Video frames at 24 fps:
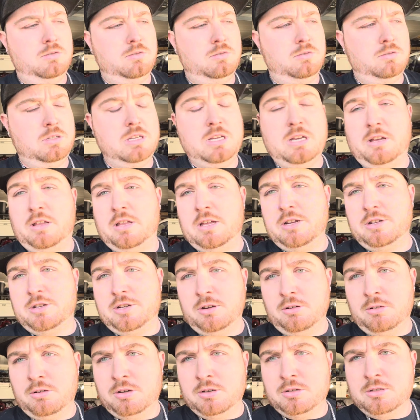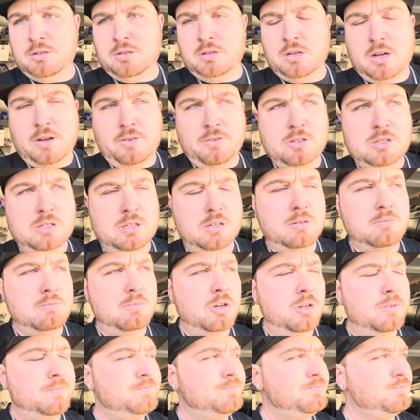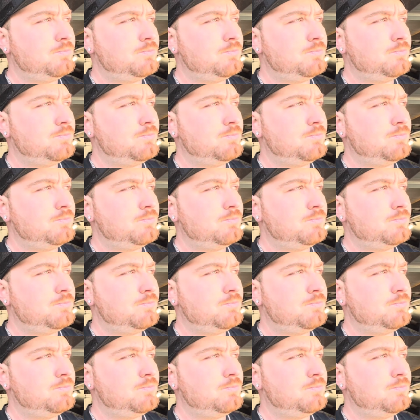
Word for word: See how that show goes, obviously, but